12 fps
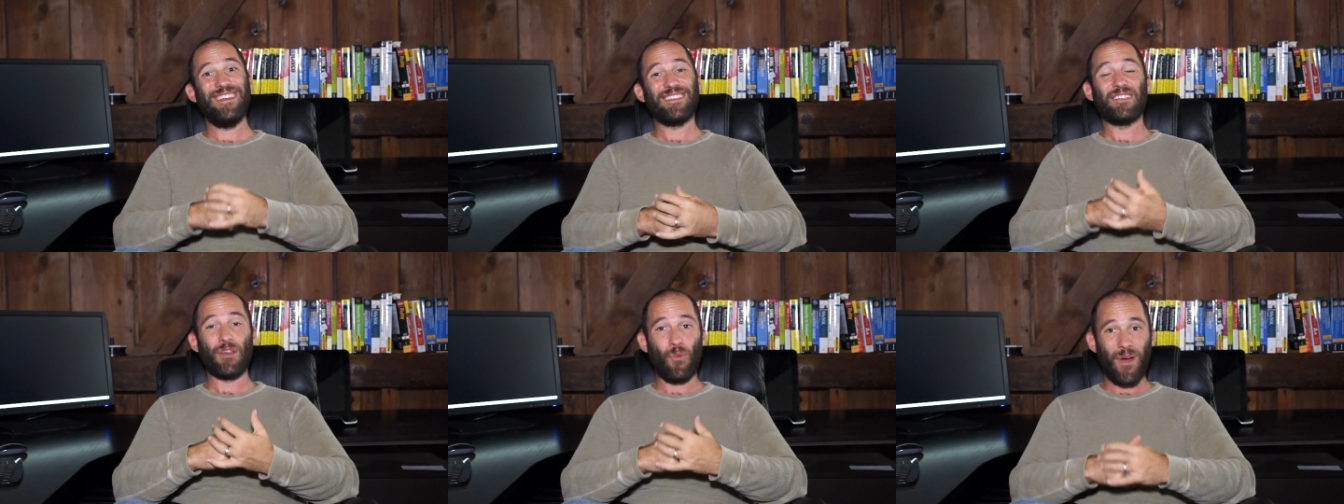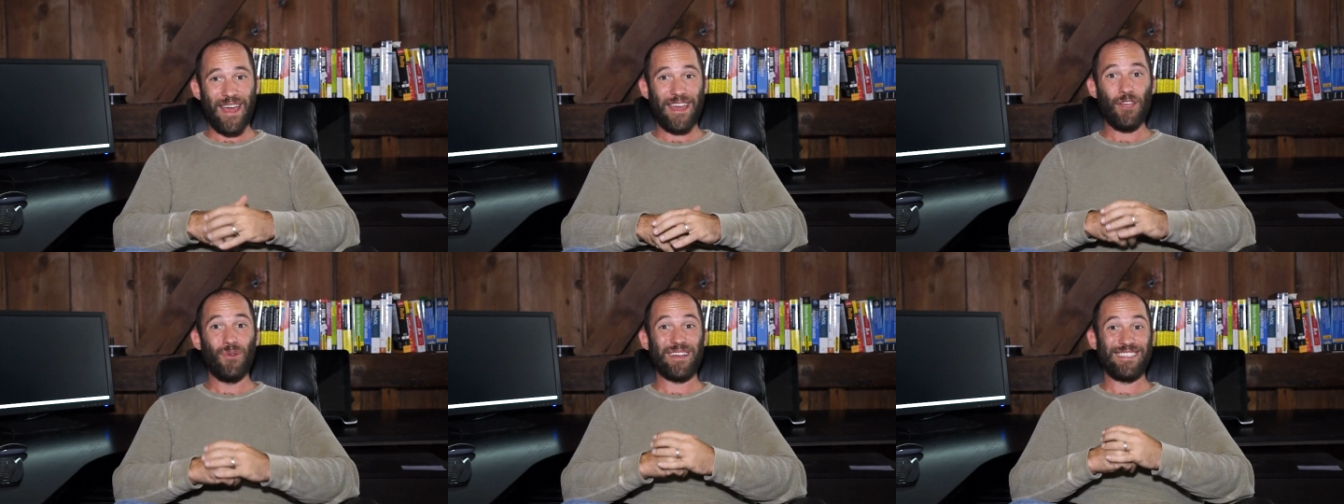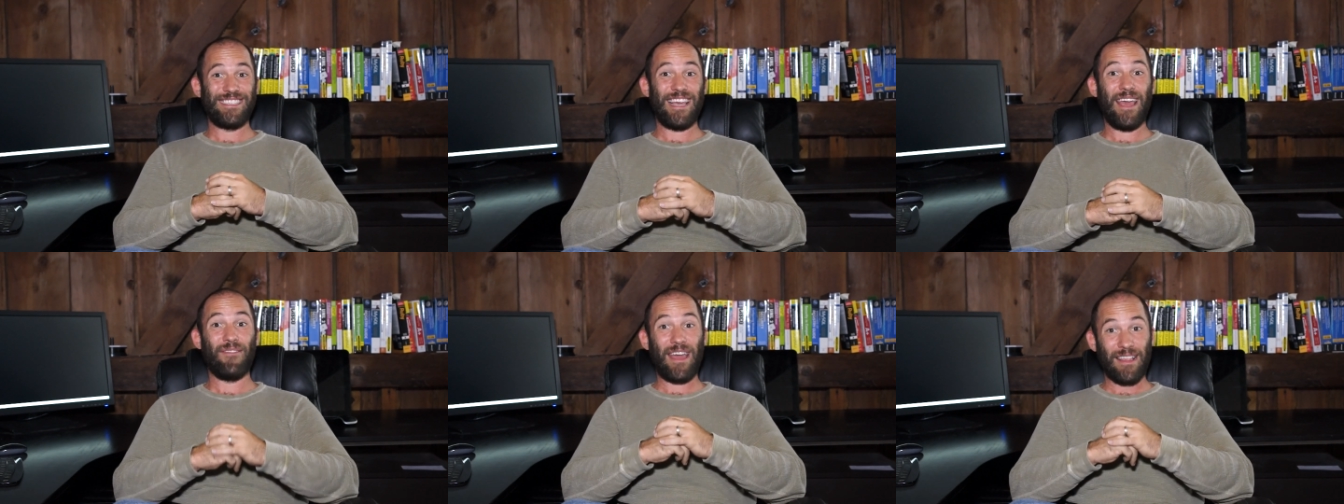This is a way you can
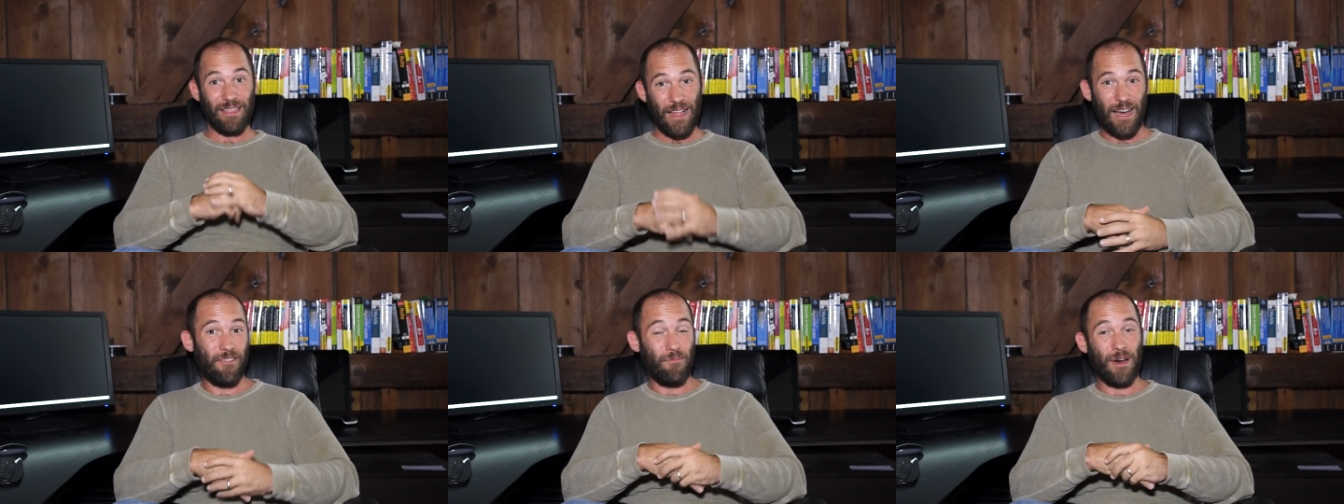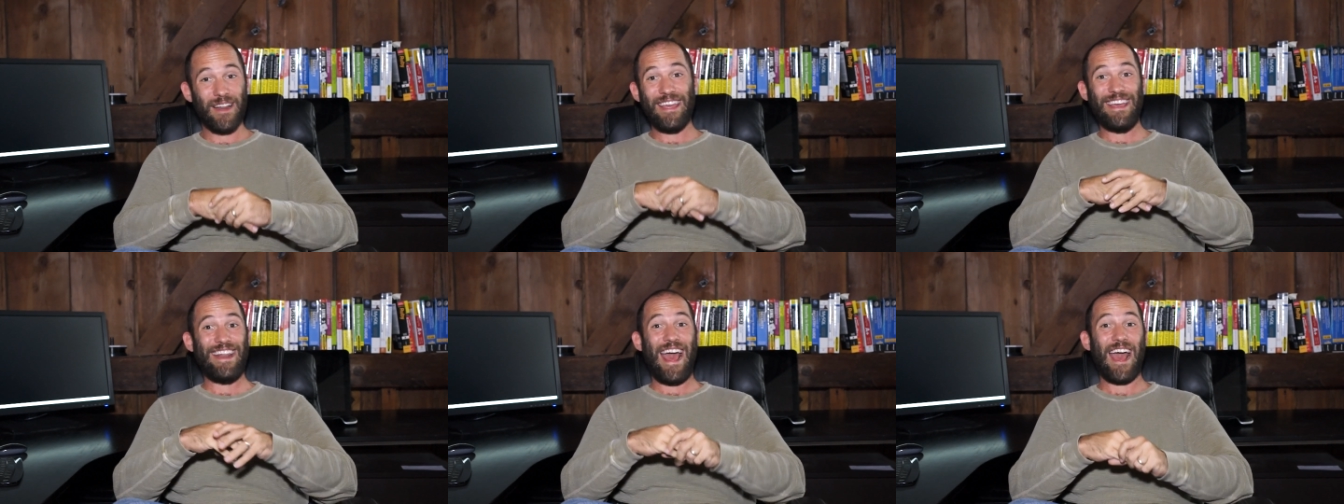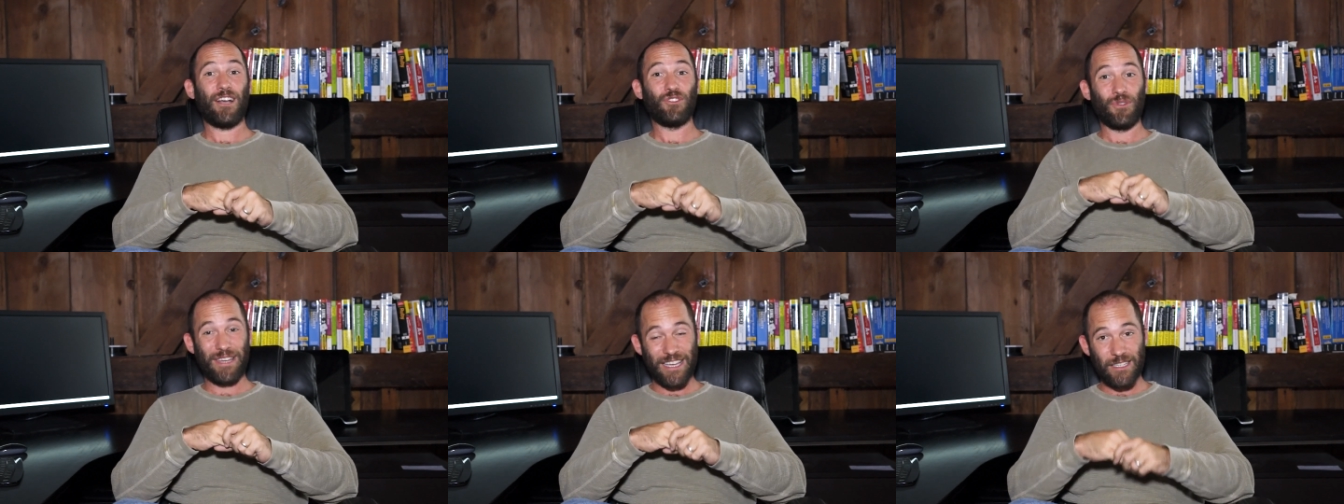save a lot of money and
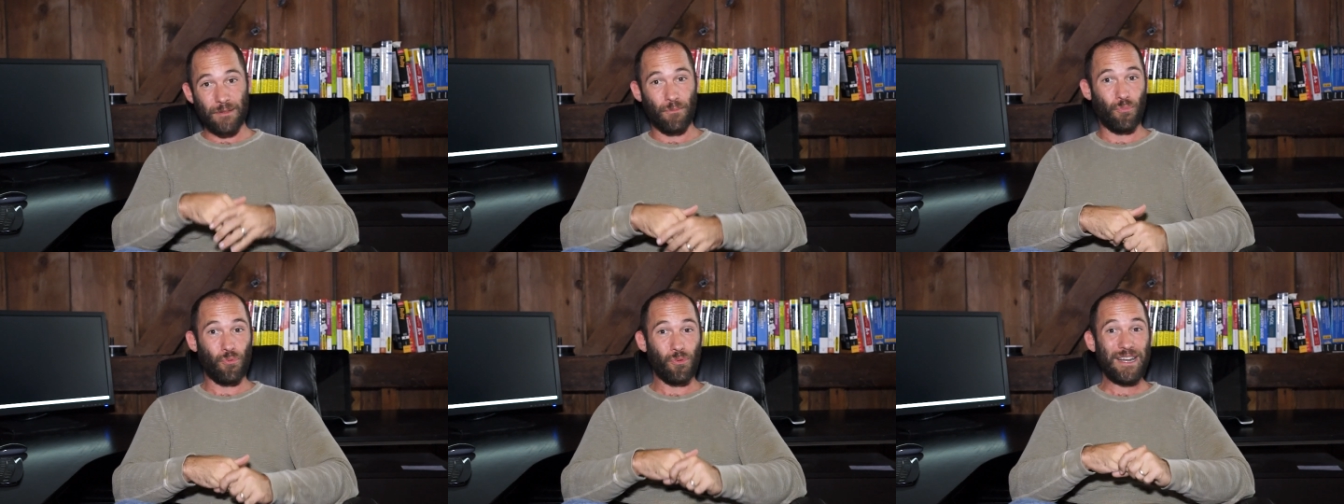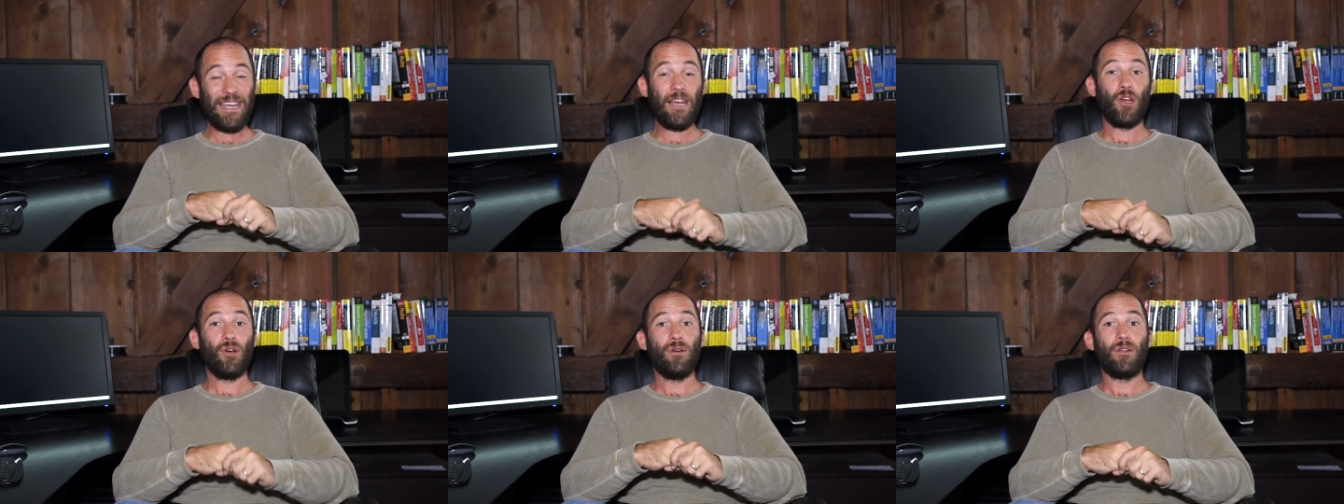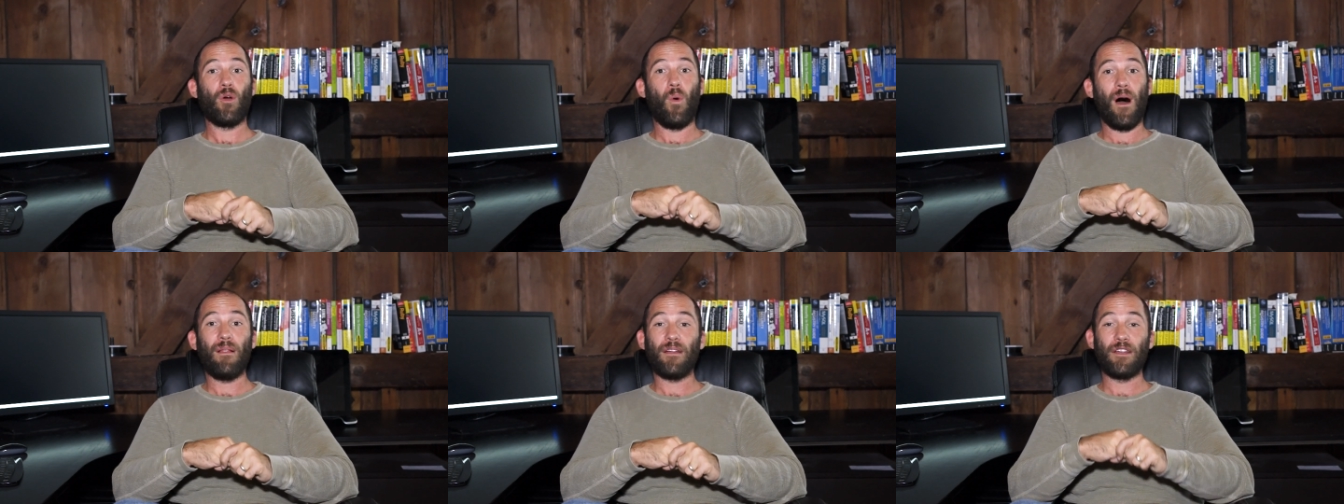actually get some pretty good
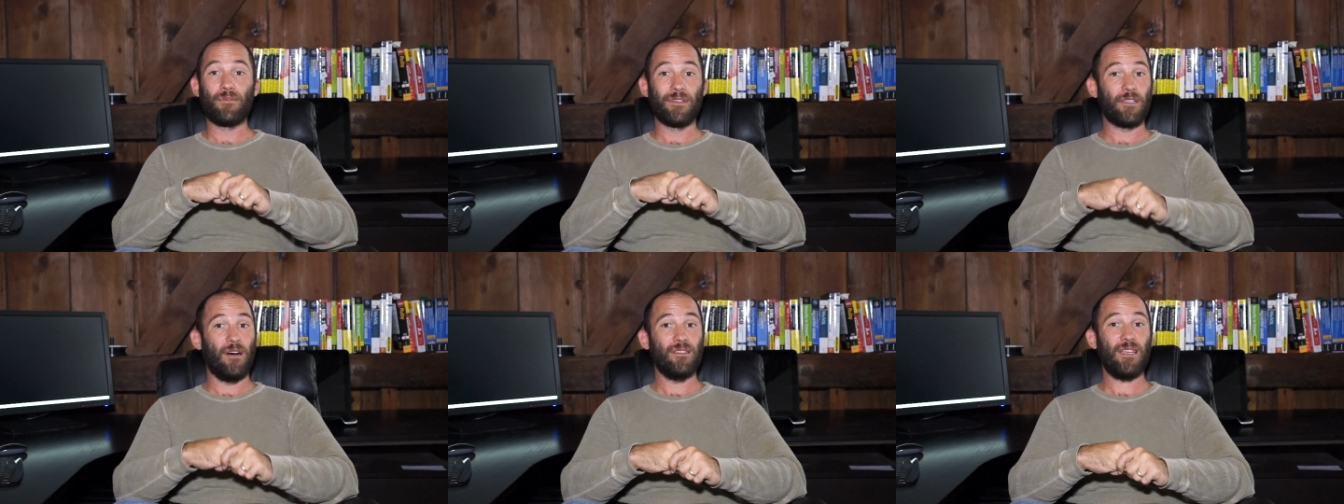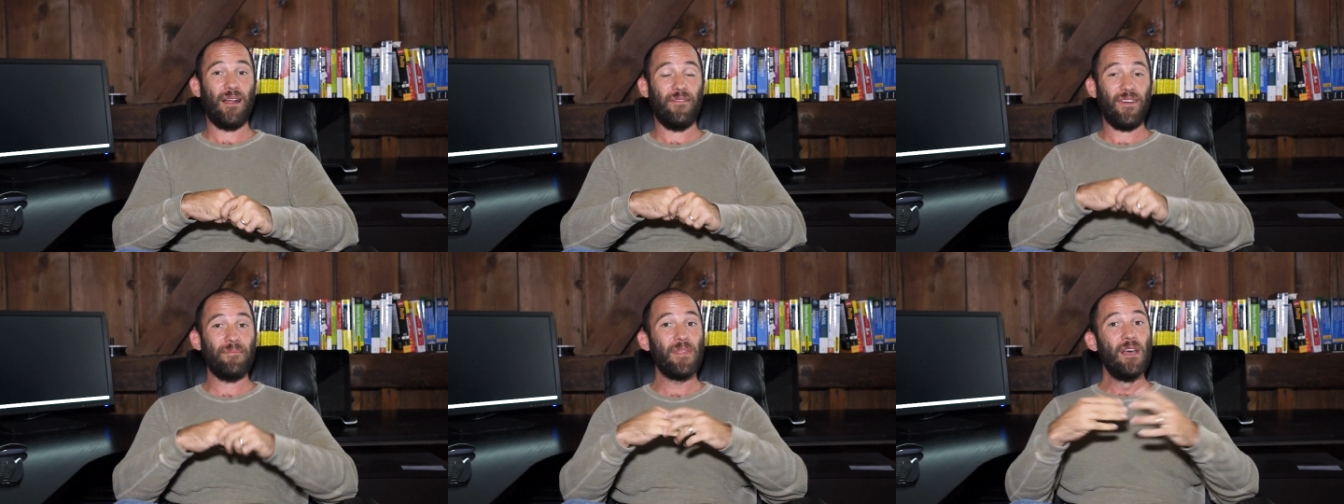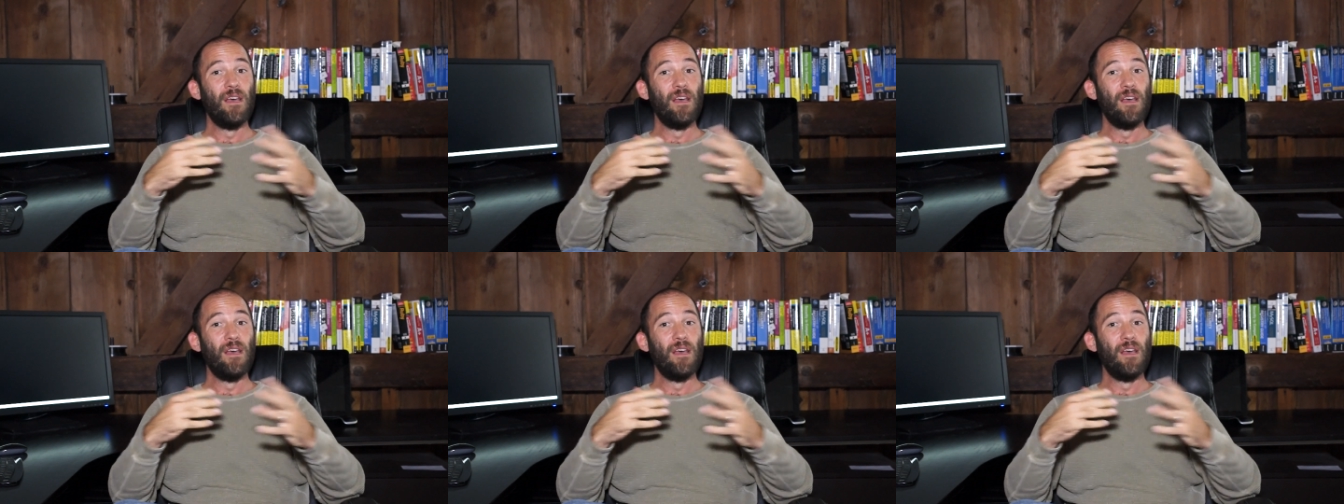quality results out of it.